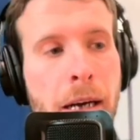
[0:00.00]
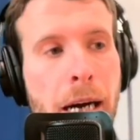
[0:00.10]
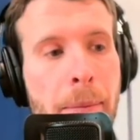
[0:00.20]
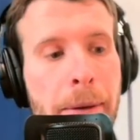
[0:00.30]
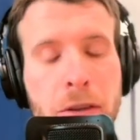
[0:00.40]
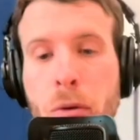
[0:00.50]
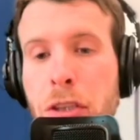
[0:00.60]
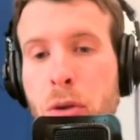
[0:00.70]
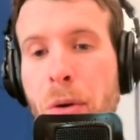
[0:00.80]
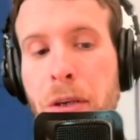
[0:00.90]
It's what
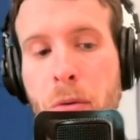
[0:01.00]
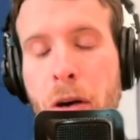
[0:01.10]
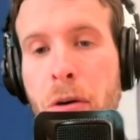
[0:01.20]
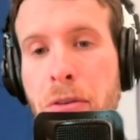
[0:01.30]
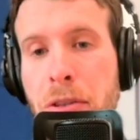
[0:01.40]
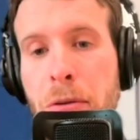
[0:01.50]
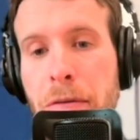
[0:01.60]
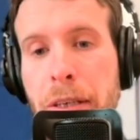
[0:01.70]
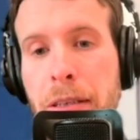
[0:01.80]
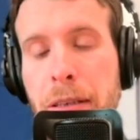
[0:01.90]
Geordie Rose, who
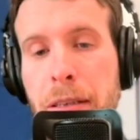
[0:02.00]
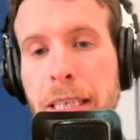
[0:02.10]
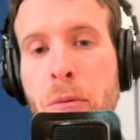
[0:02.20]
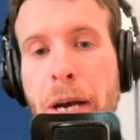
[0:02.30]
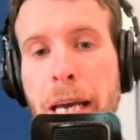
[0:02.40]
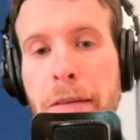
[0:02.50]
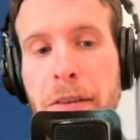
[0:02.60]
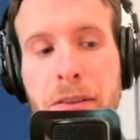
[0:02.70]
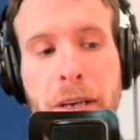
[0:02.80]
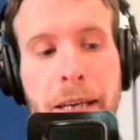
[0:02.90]
invented the D-Wave,
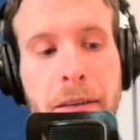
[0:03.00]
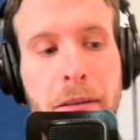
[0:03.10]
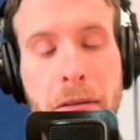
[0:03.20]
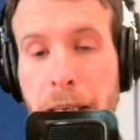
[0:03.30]
said.